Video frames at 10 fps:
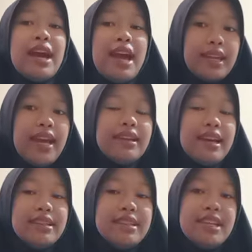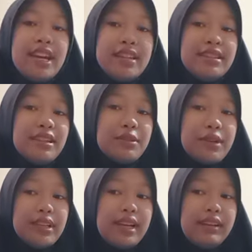And then she had the
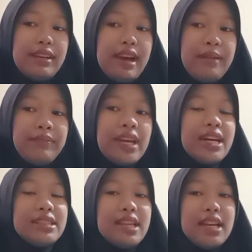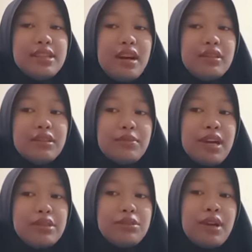great idea. She asked all the
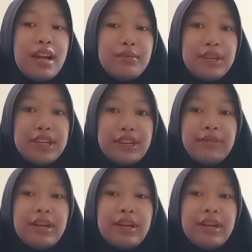maid to help her.